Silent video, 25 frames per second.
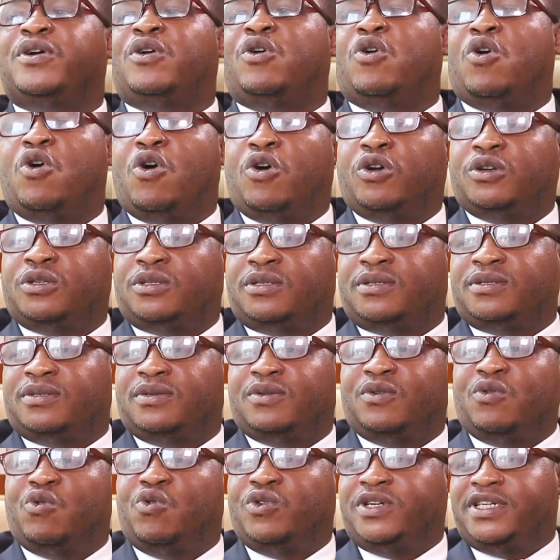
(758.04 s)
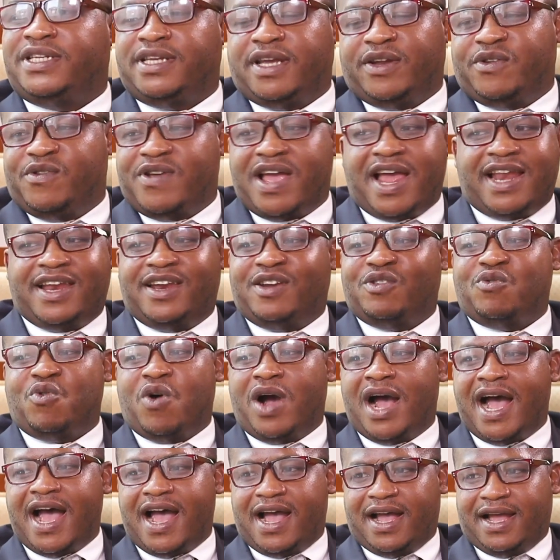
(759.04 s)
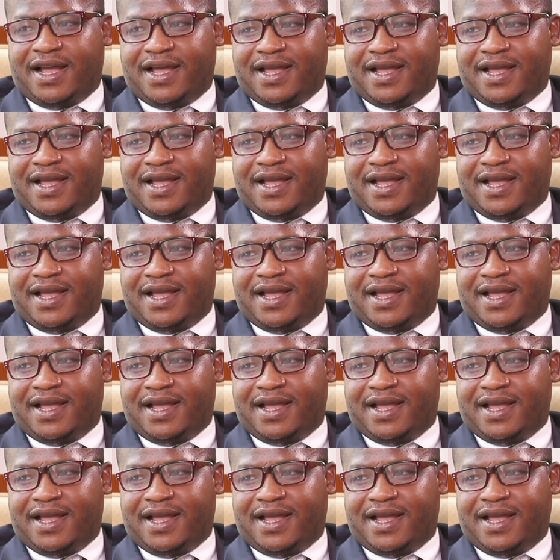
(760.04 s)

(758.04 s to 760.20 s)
Because o di aduane no wo ha.